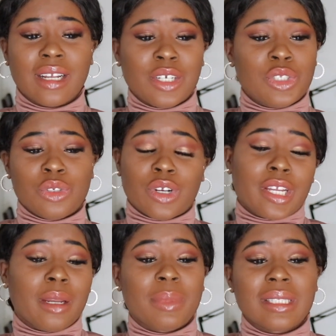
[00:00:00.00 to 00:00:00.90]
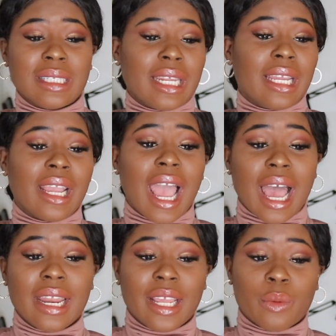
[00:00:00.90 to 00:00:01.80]
because you're gonna be sitting
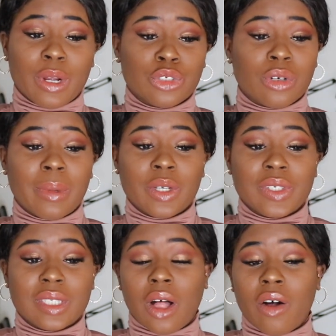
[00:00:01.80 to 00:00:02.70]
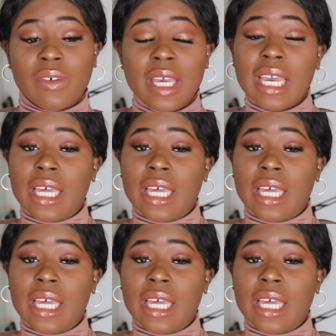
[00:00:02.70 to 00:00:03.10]
at a restaurant by yourself